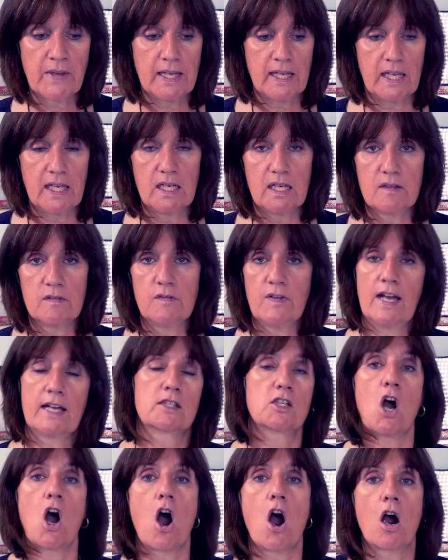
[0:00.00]
And in
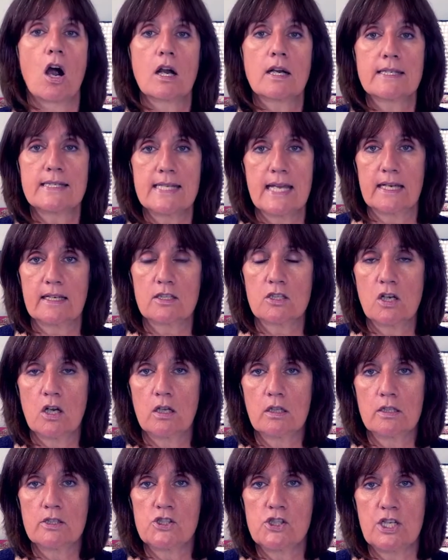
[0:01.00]
fact, our
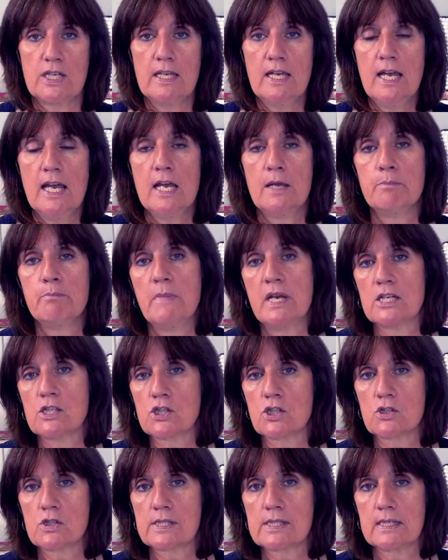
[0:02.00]
technology
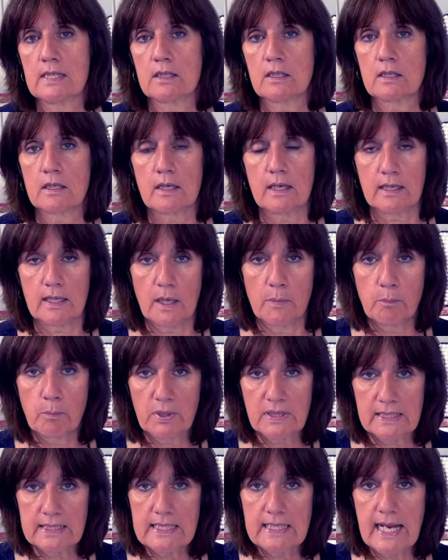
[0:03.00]
measures the
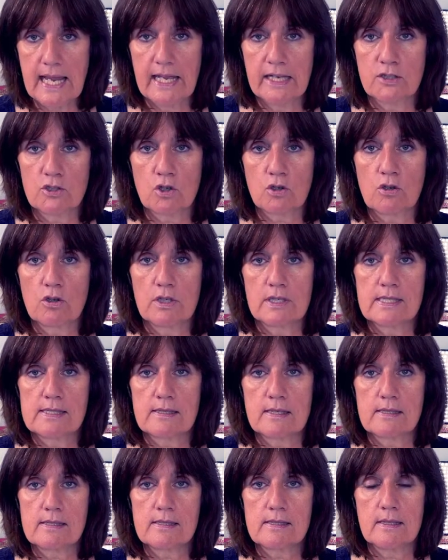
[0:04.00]
complete endocrine
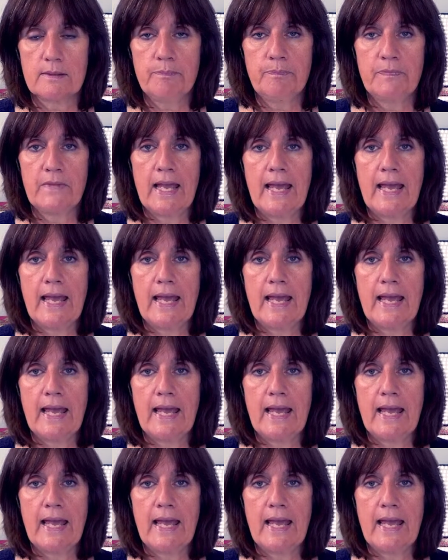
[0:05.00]
system,